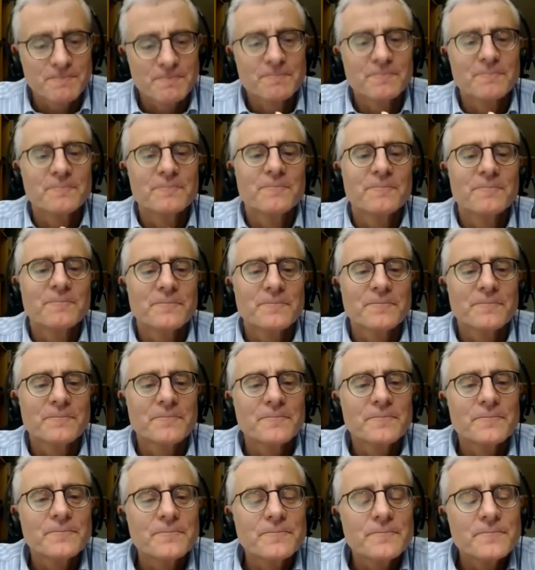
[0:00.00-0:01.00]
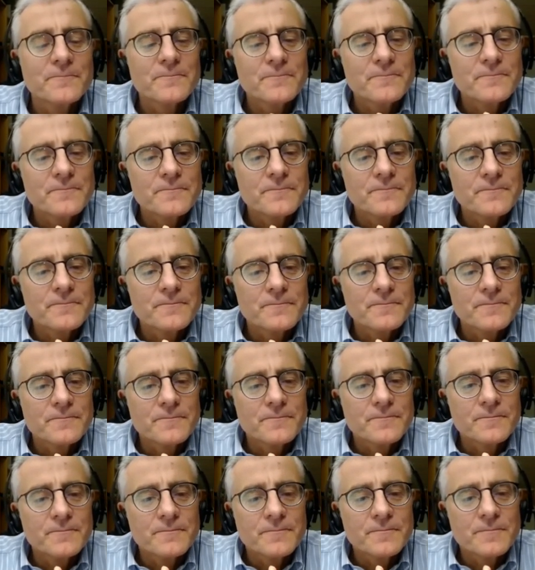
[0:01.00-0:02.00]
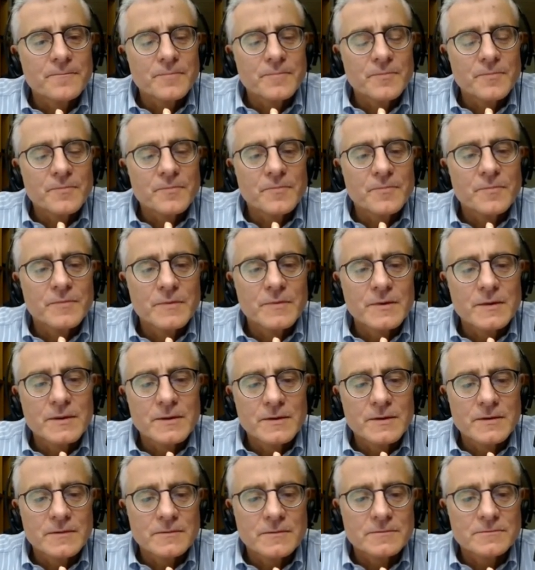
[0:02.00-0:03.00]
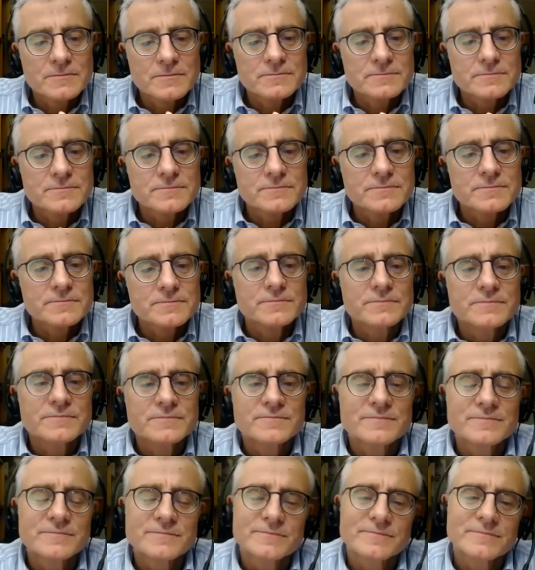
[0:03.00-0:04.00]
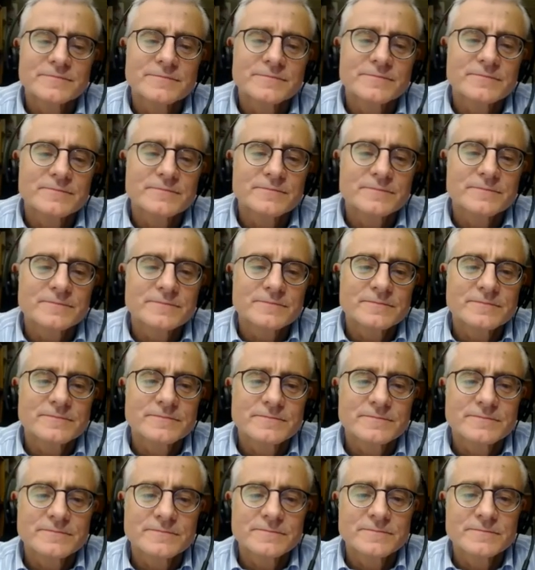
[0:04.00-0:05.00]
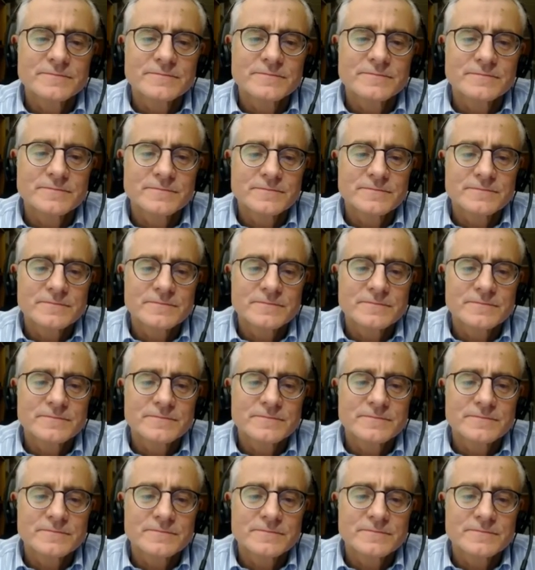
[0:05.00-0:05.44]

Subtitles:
This person isn't speaking.